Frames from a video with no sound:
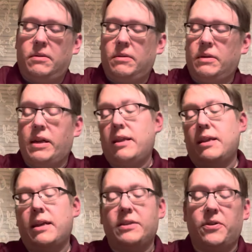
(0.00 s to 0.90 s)
And I think
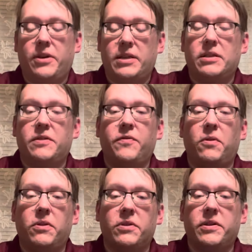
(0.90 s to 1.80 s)
that's our nicest
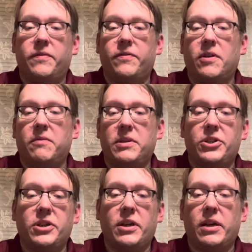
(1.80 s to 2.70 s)
folder so far, with the
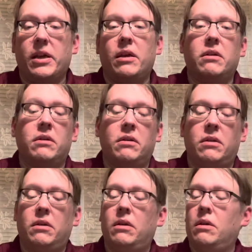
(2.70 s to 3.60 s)
shiny
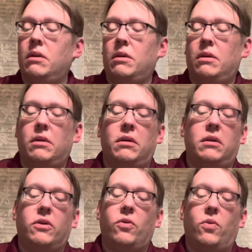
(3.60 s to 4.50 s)

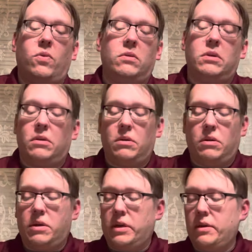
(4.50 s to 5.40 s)
gold
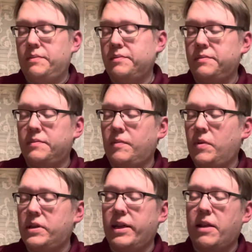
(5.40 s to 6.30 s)
on it. And
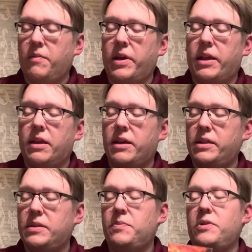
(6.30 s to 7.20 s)
once again, we get a
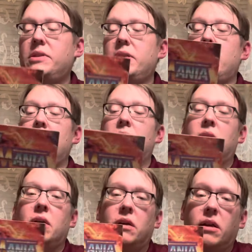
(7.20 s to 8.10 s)
nice, pristine
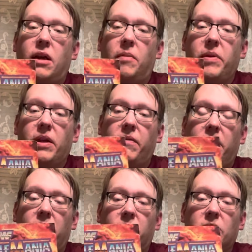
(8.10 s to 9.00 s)
copy of
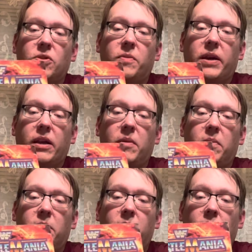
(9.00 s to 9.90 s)
the WrestleMania
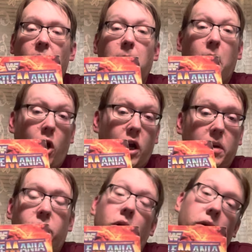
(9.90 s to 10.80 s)
book
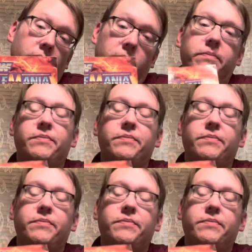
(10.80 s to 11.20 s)
program.